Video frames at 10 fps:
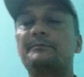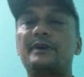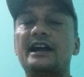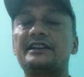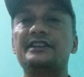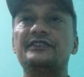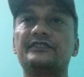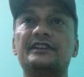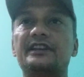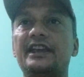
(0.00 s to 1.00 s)

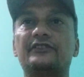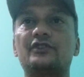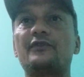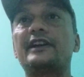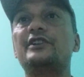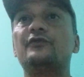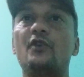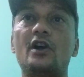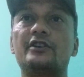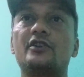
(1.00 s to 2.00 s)
parties in case of any
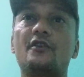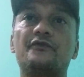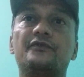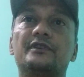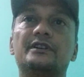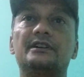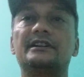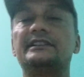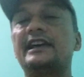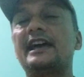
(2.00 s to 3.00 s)
fault of
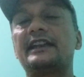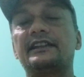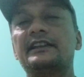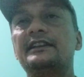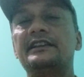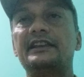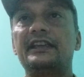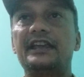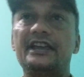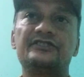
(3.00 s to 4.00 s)
their
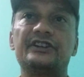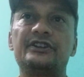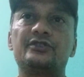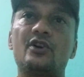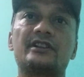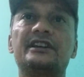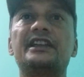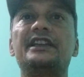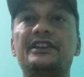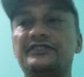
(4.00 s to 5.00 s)
agent or
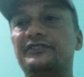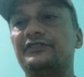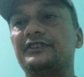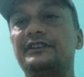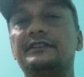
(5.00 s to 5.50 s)
the agency.